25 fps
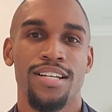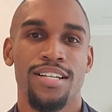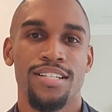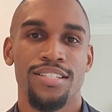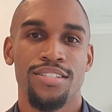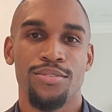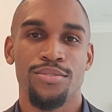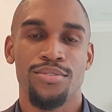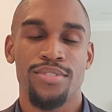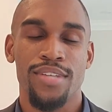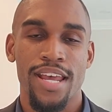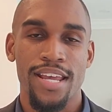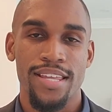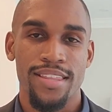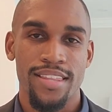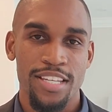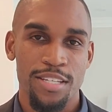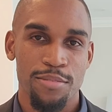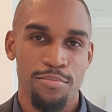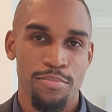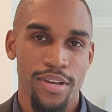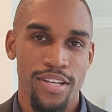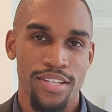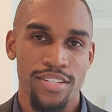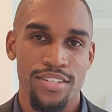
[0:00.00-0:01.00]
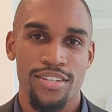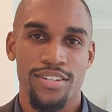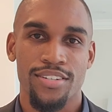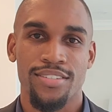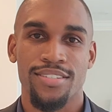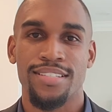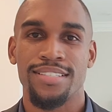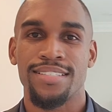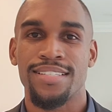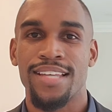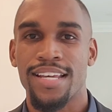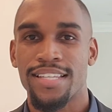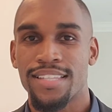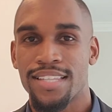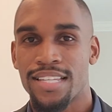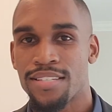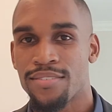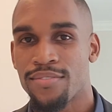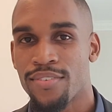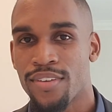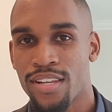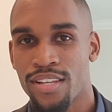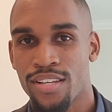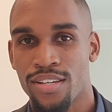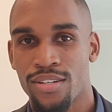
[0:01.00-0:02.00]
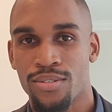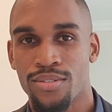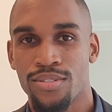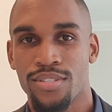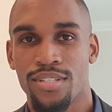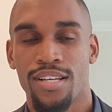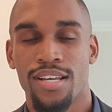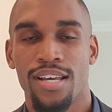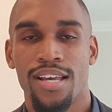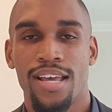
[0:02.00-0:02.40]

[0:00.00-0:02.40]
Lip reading: to take these pictures and take these videos